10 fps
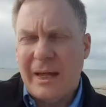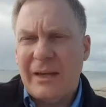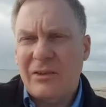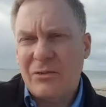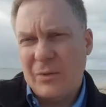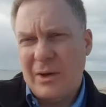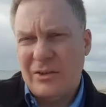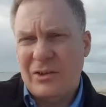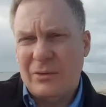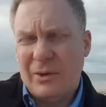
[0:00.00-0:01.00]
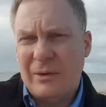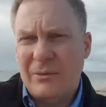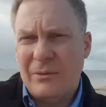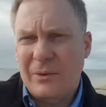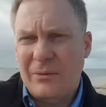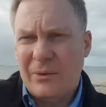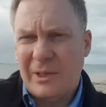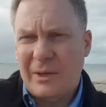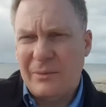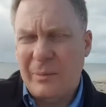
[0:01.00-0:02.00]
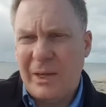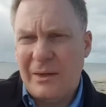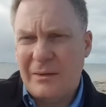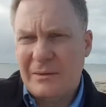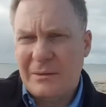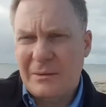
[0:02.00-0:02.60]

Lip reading: and it's right to grieve for a loved pet.